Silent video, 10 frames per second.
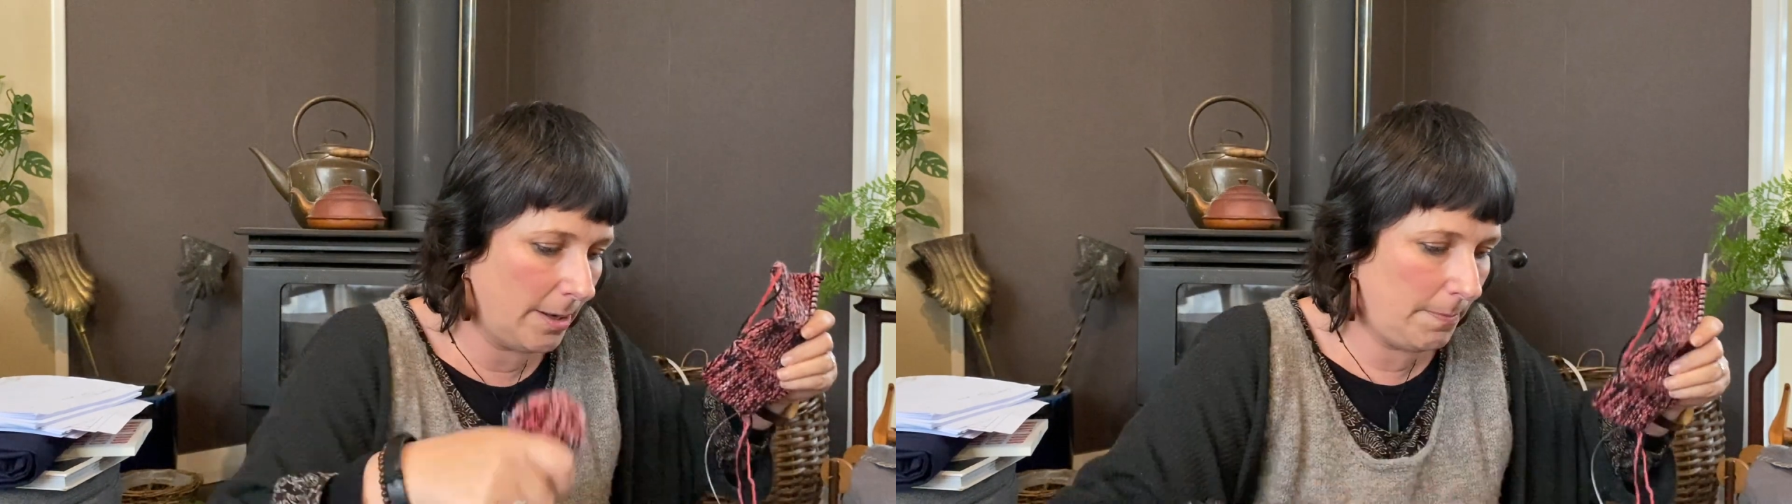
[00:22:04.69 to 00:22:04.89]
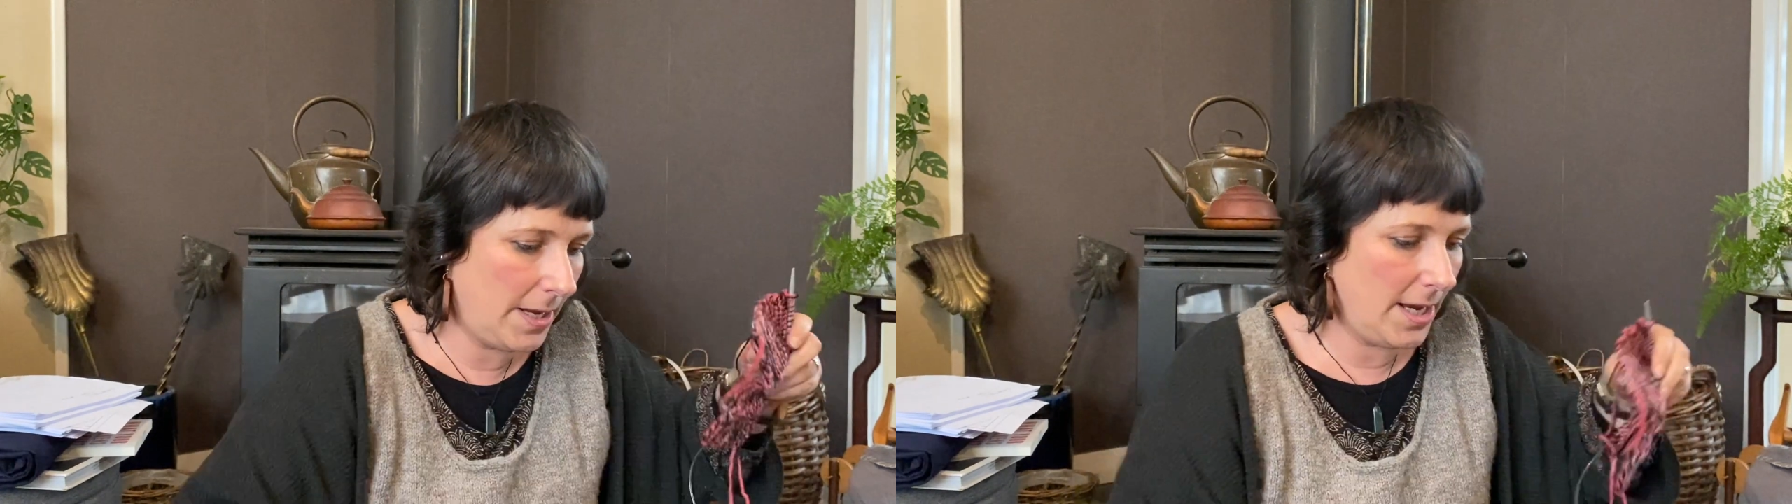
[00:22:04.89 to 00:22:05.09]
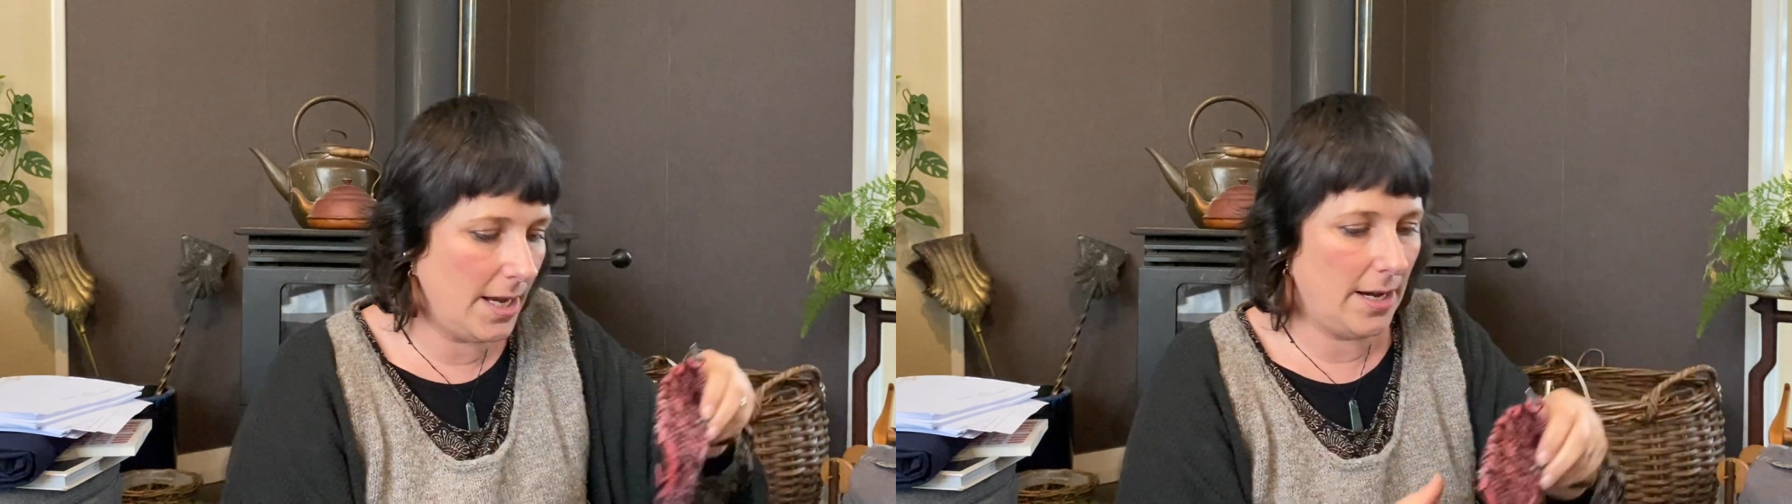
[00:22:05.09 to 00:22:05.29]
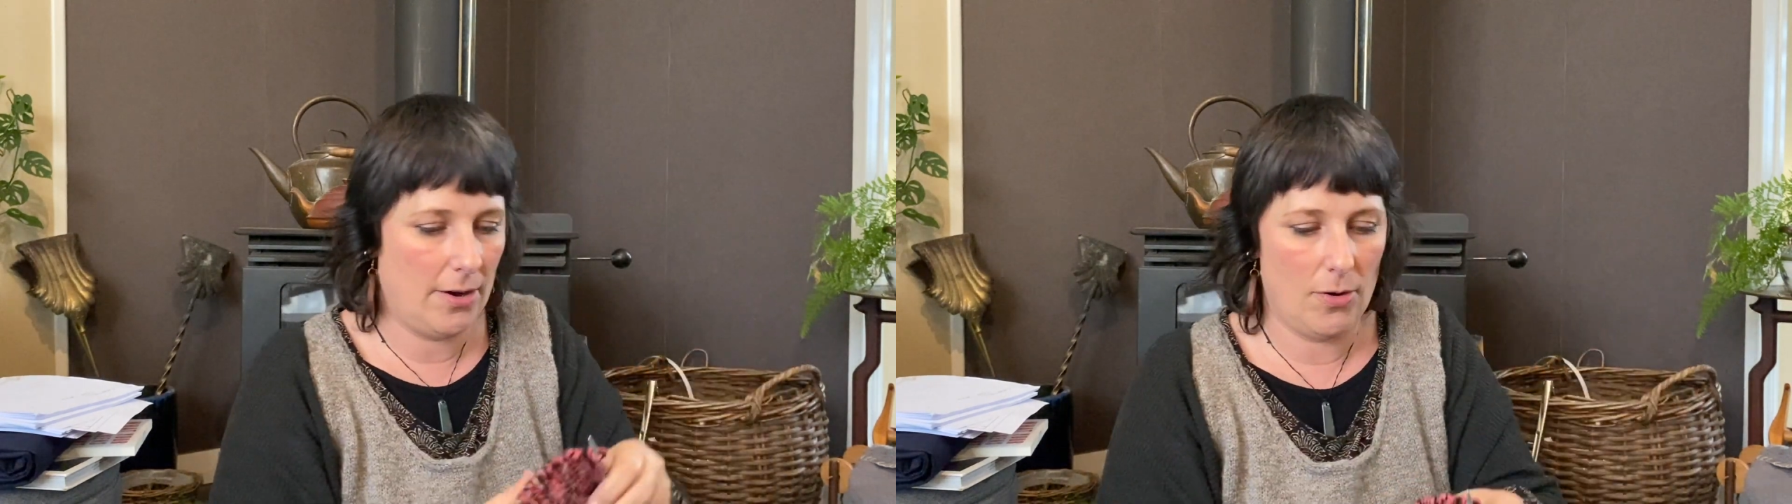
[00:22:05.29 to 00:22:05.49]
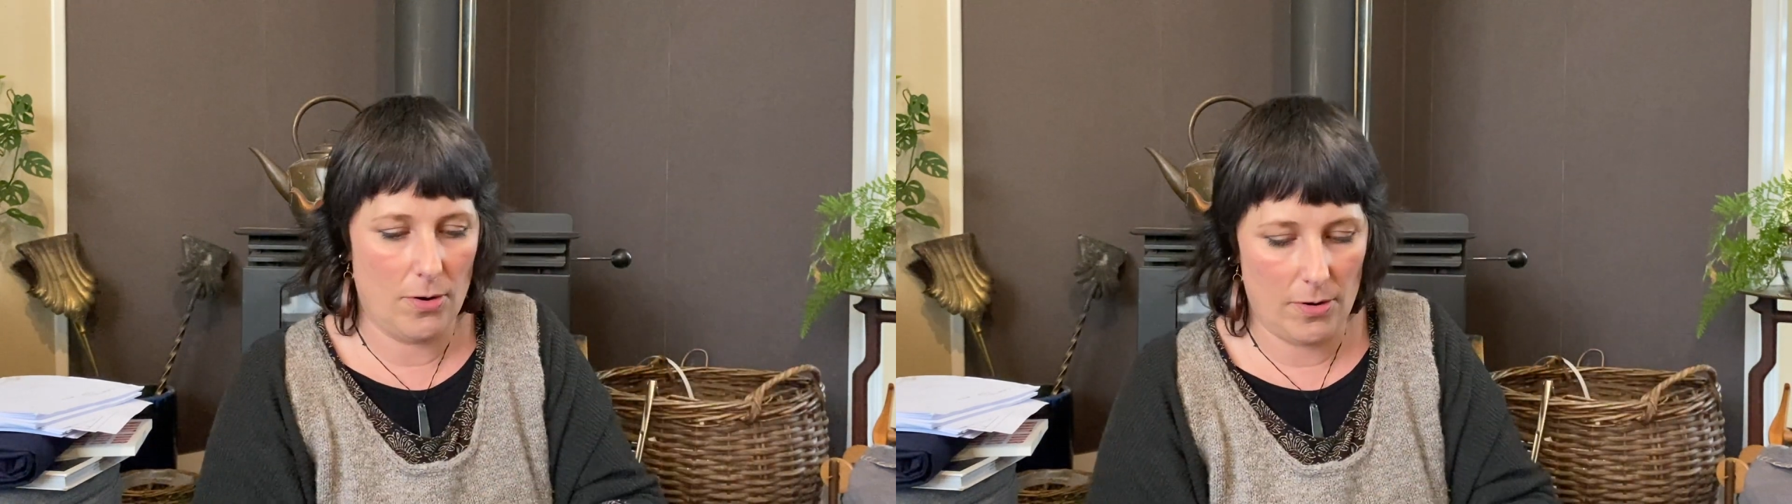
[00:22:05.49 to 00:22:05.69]
a pair
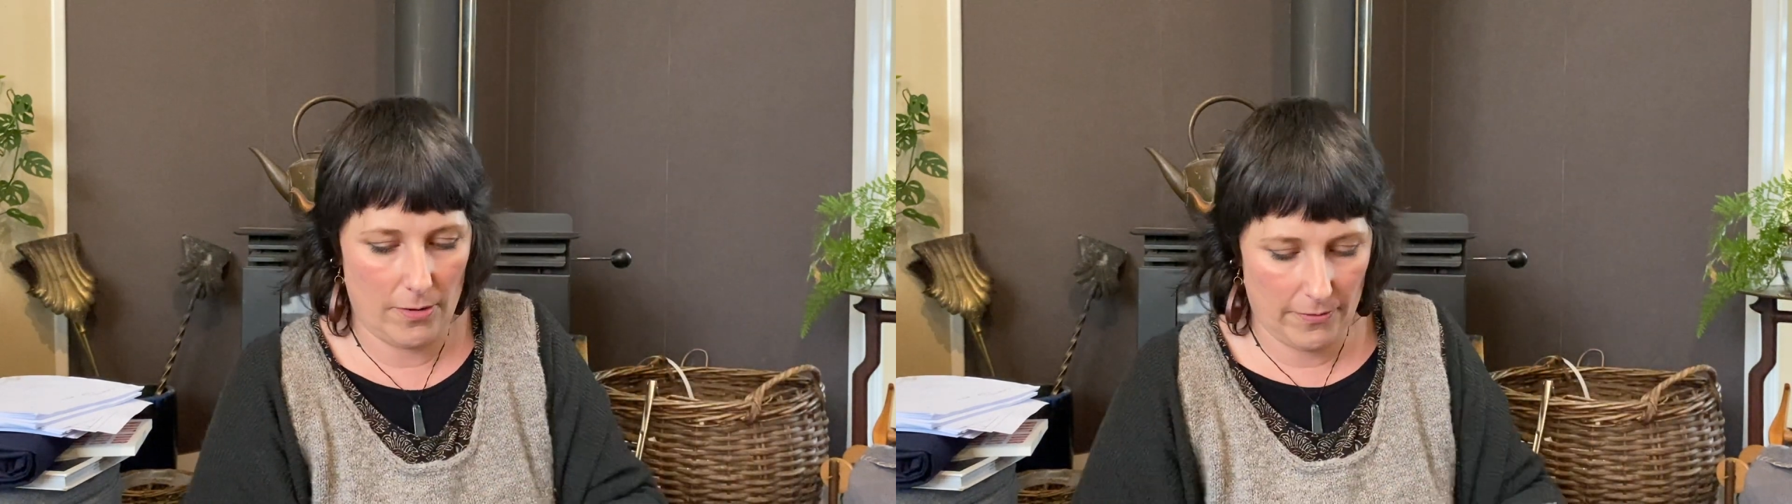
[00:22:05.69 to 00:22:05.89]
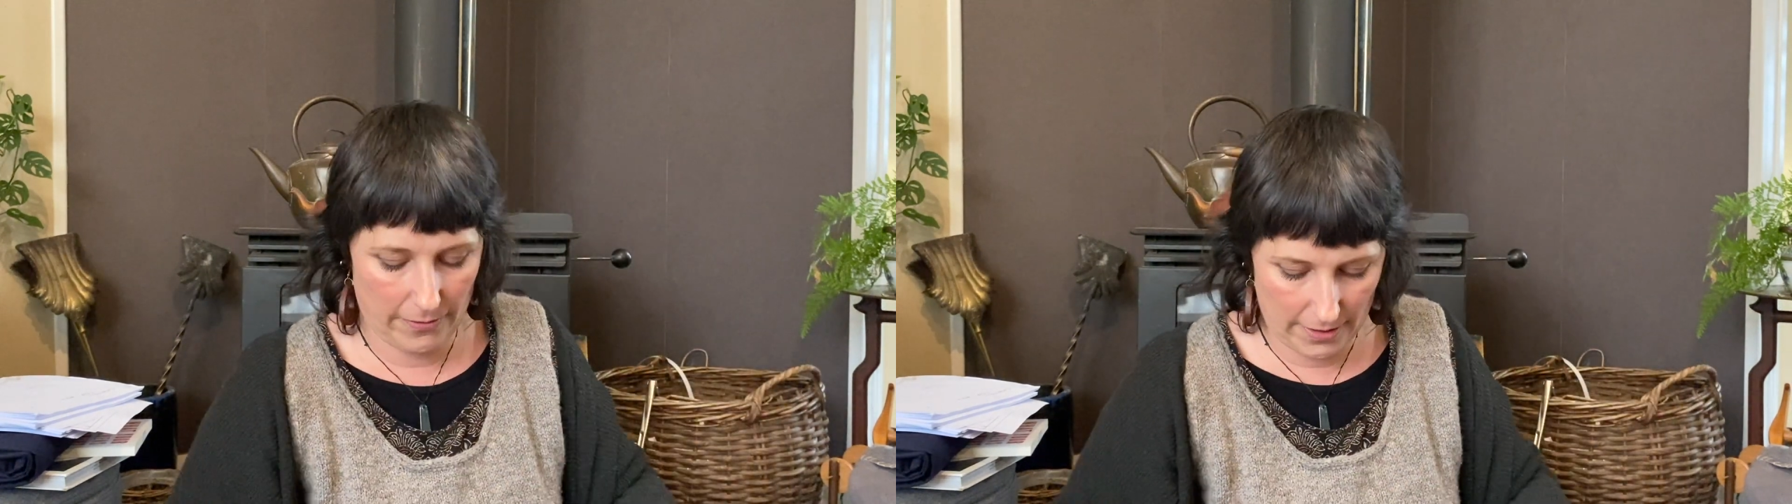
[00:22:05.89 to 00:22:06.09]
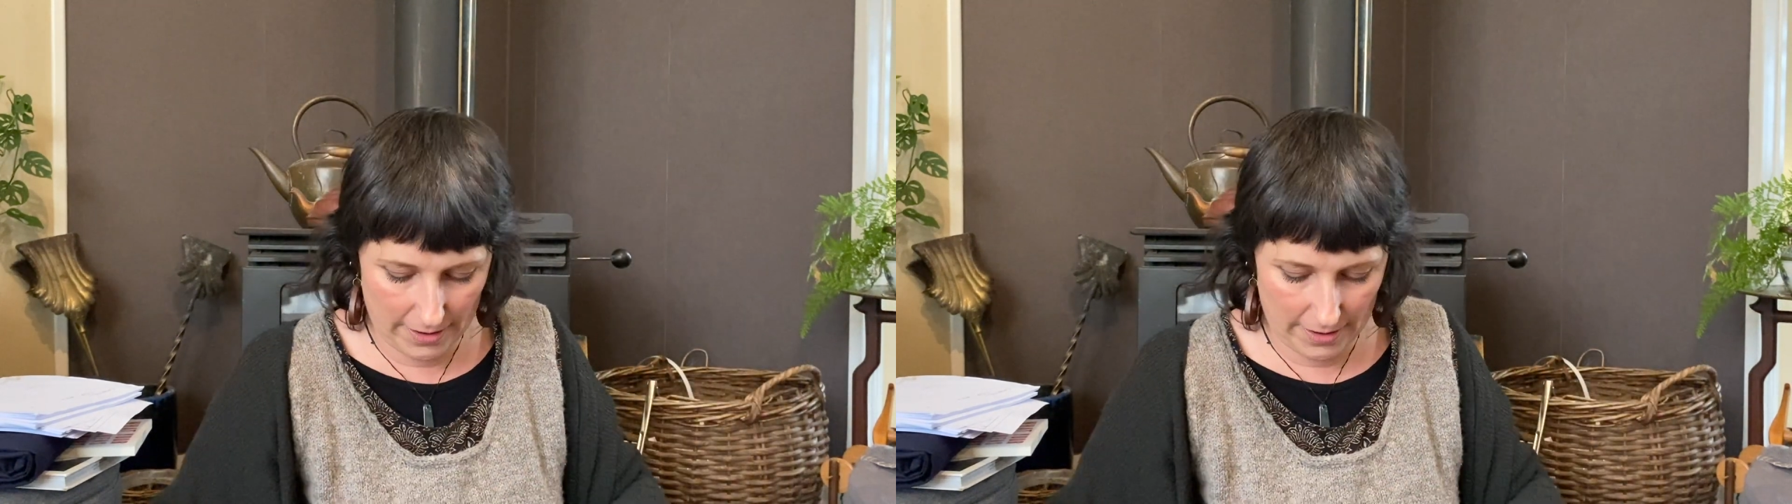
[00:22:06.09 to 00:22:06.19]
of